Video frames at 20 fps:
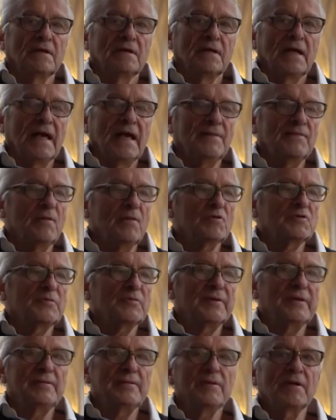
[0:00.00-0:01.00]
And most
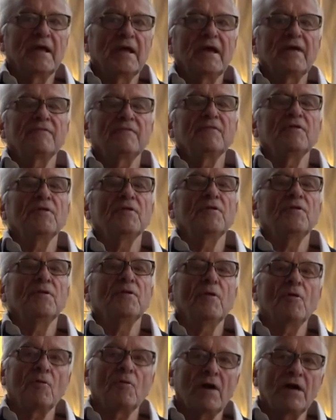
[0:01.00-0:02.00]
people have
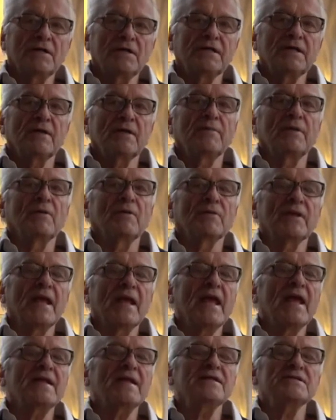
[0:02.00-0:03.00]
no idea about
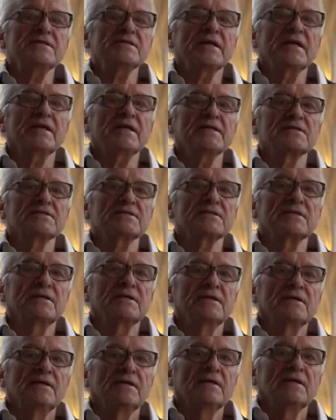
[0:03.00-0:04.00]
anything else
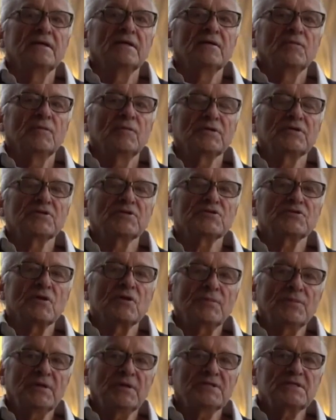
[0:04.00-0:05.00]
but the
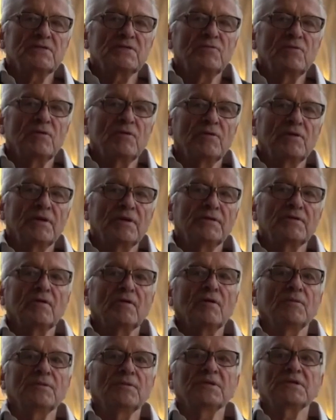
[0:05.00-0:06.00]
subjective world and the
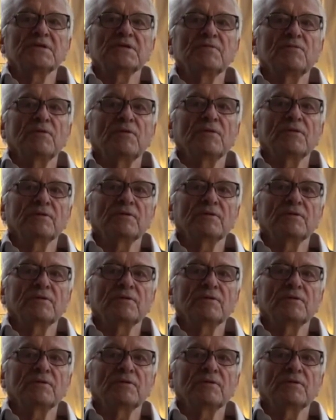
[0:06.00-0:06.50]
objective world.